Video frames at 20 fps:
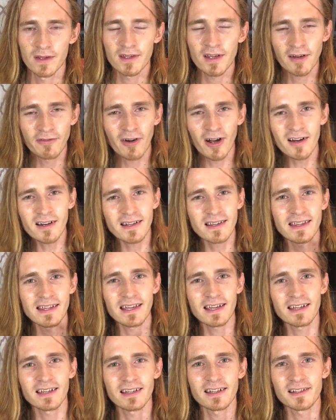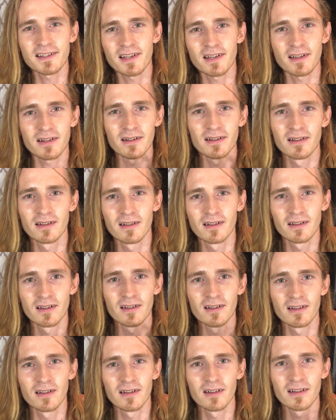The ironic thing is that
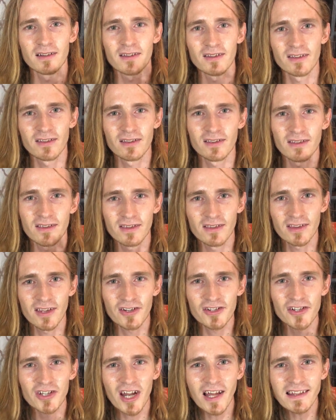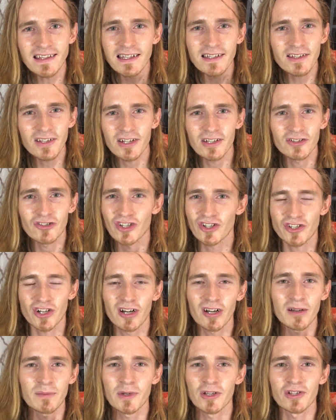there's nothing that
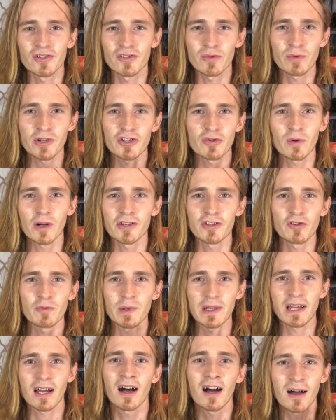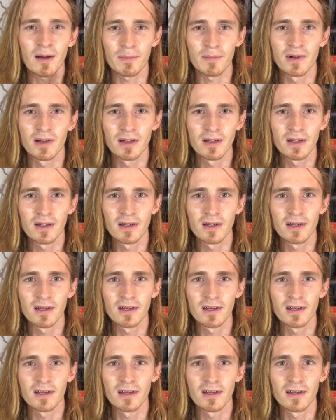determines which one you become.
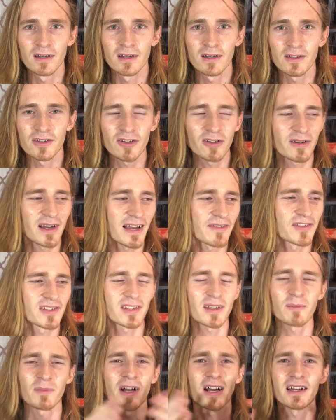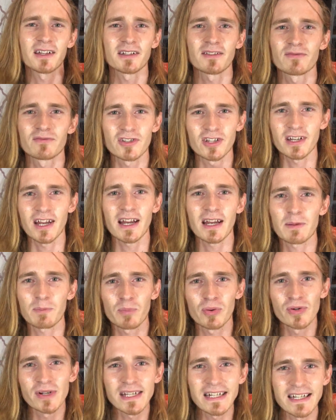You don't have some kind of
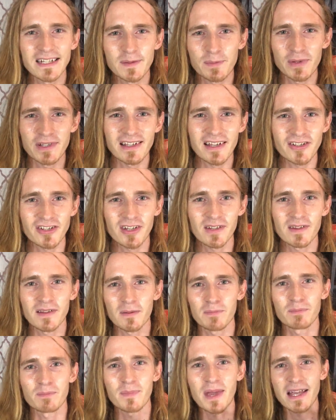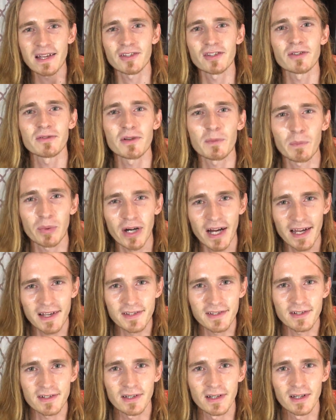genetic predisposition that makes you
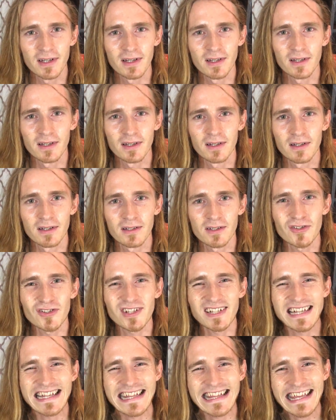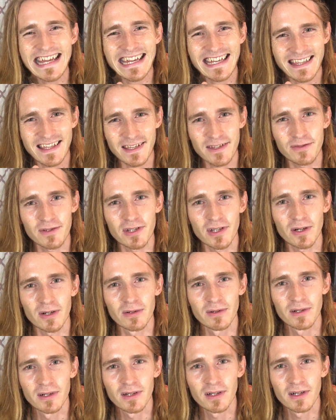depressed. You just think that you
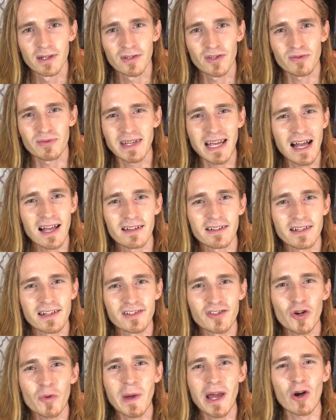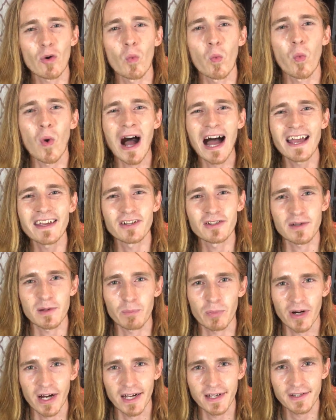do. The reality is, no matter why you're
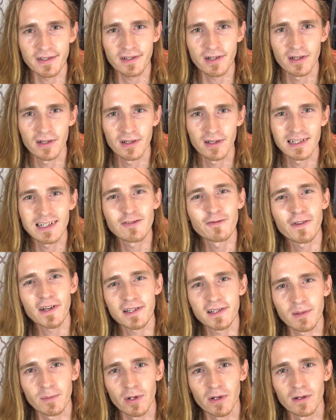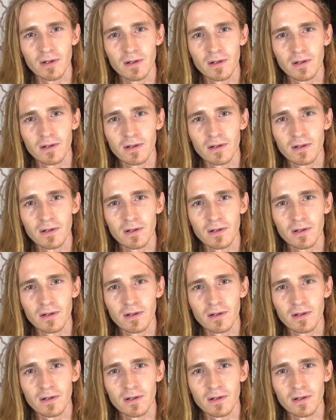depressed, it's fixable.